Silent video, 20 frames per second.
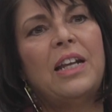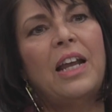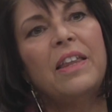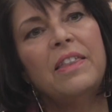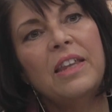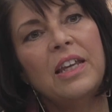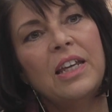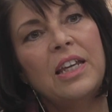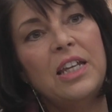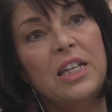And I
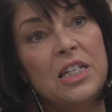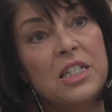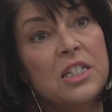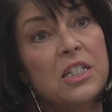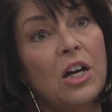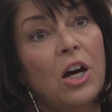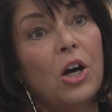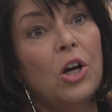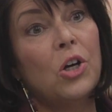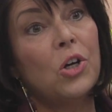think he
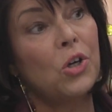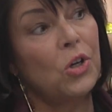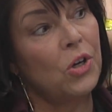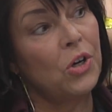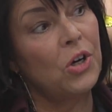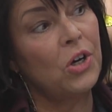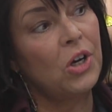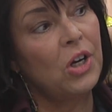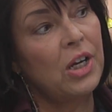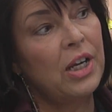saw
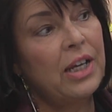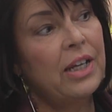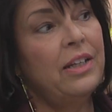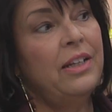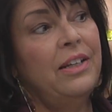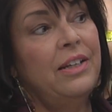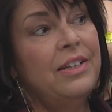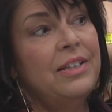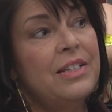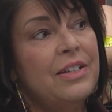her
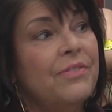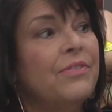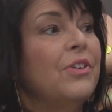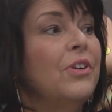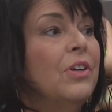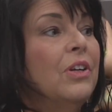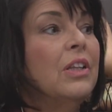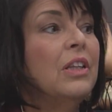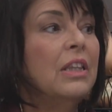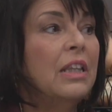in a
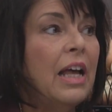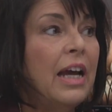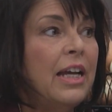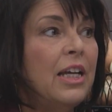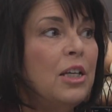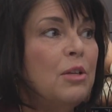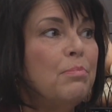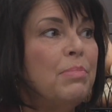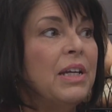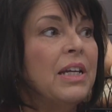different
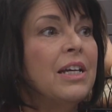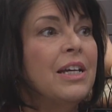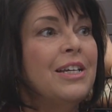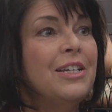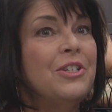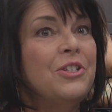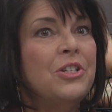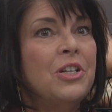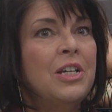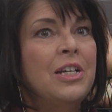light
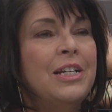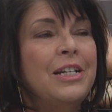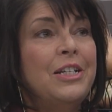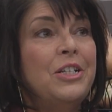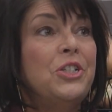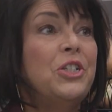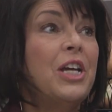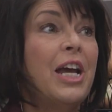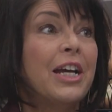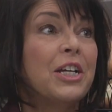because
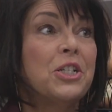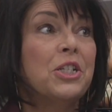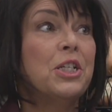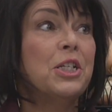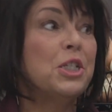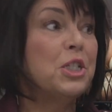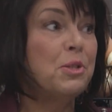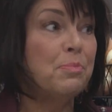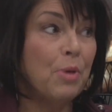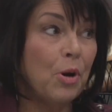she
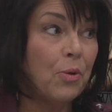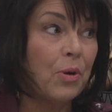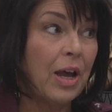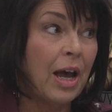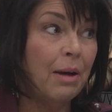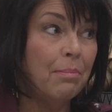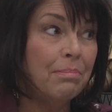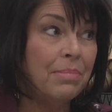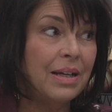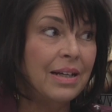actually spoke
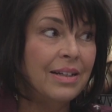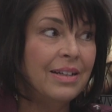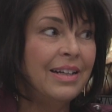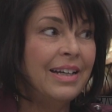up